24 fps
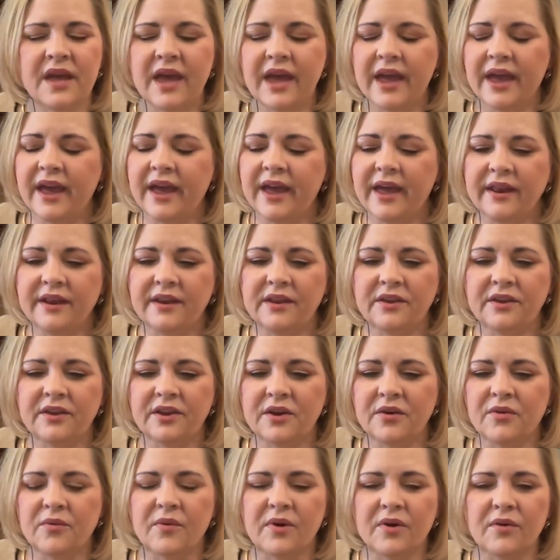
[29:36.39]
And,
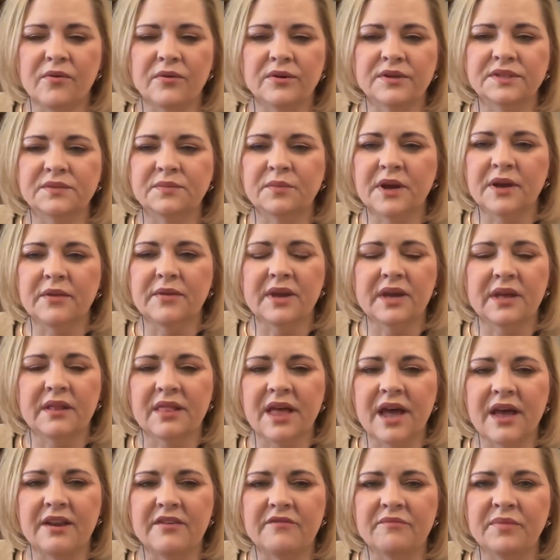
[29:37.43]
of course, probably a
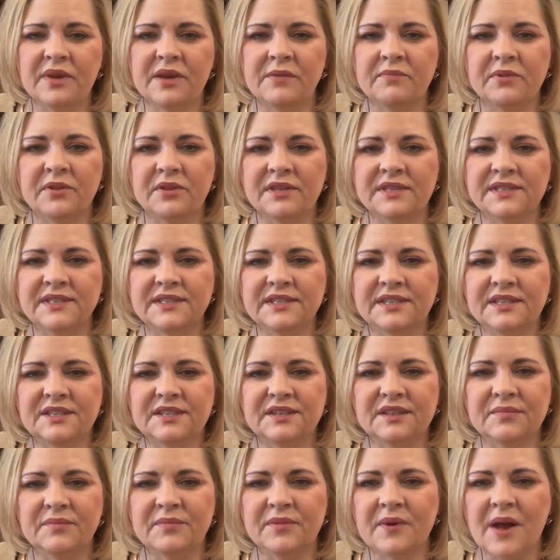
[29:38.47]
lot of people listening to
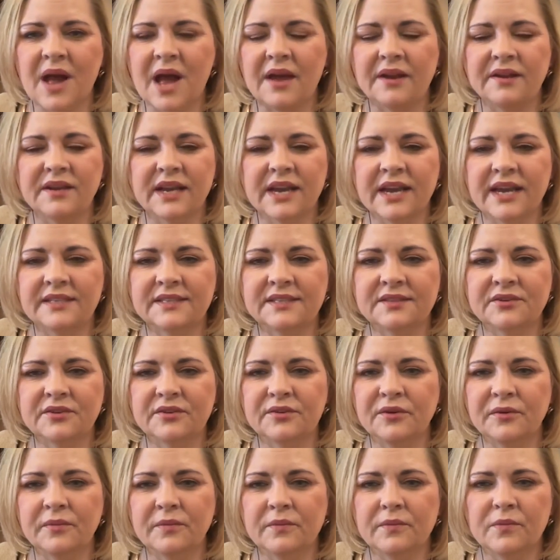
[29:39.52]
the podcast
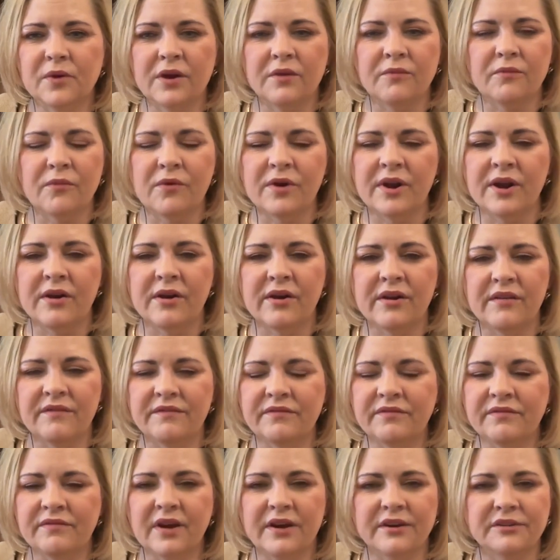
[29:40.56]
are aware of
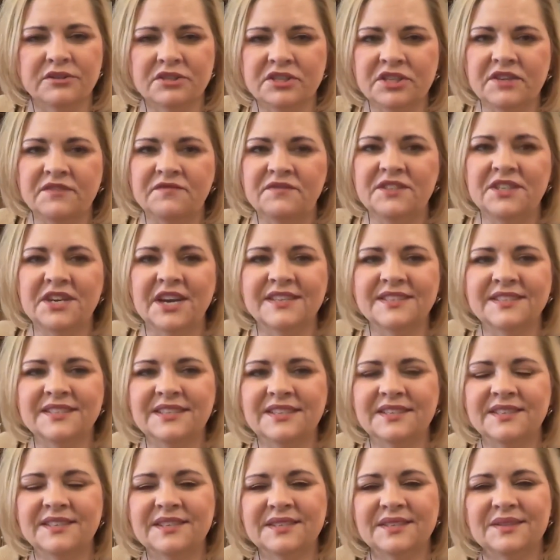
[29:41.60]
our Chief
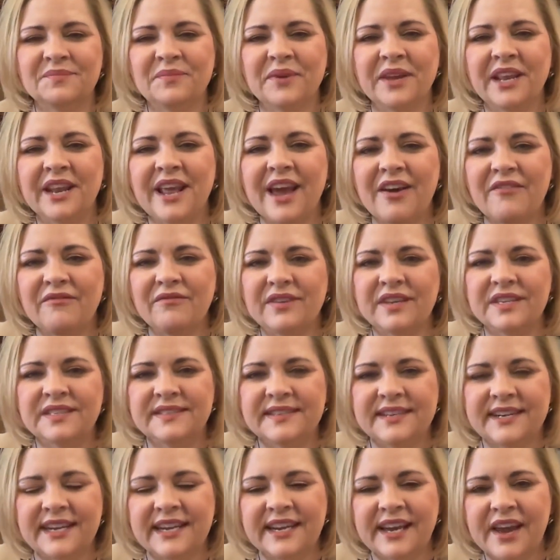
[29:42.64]
Justice has been out
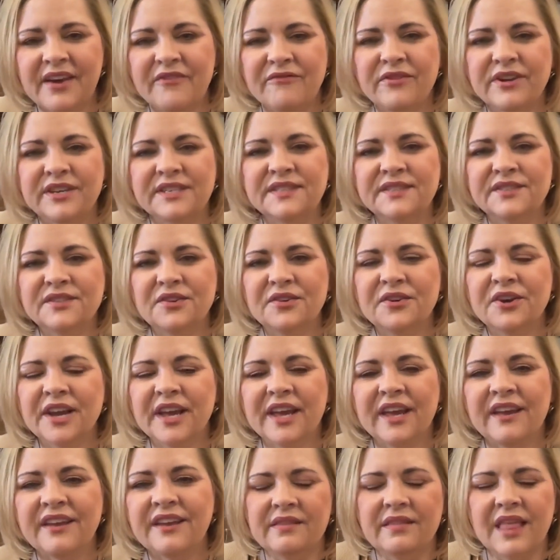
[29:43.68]
visiting every
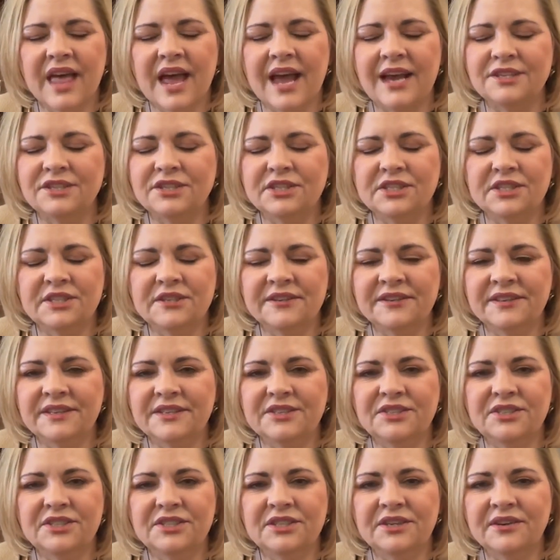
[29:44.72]
circuit last year and
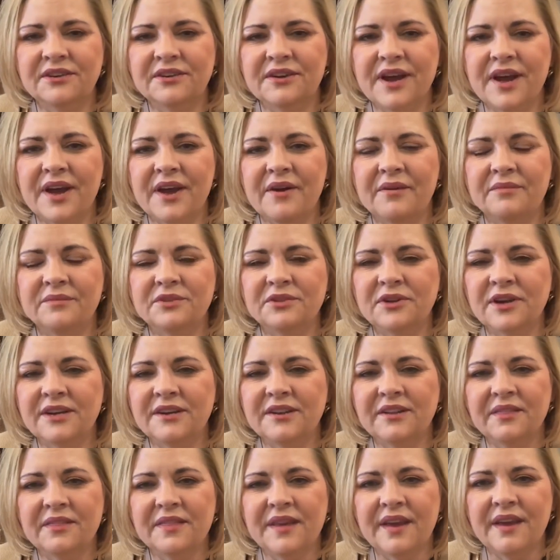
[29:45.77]
this year, trying
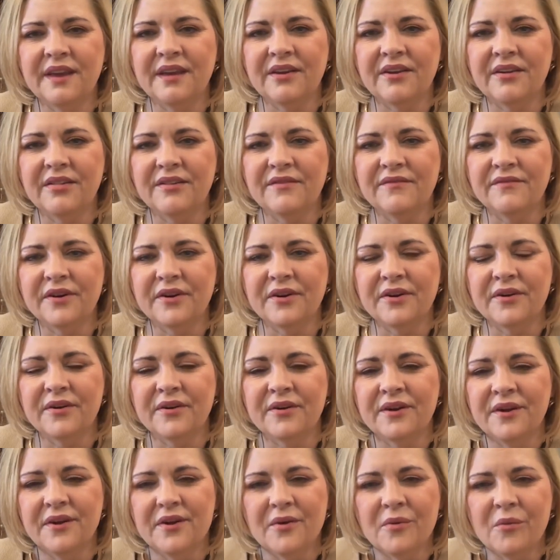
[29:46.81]
to thank all of our
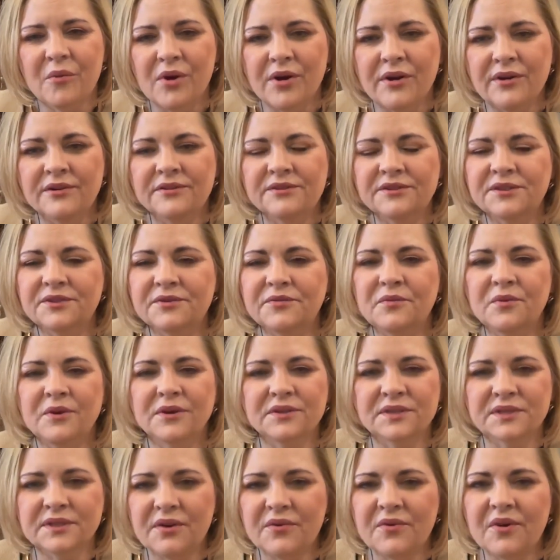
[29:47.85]
workers who work
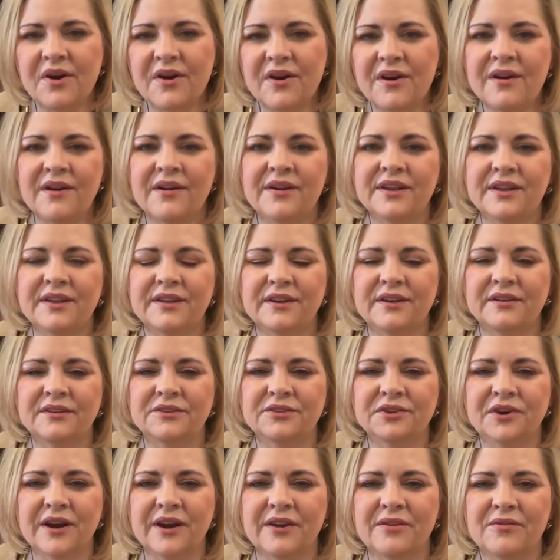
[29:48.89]
so hard in our
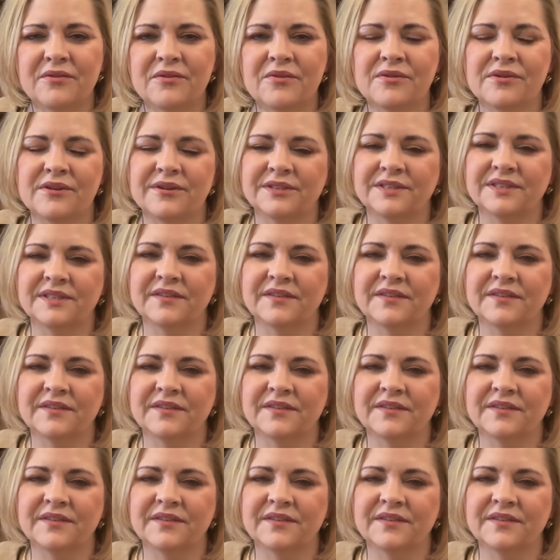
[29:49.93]
trial courts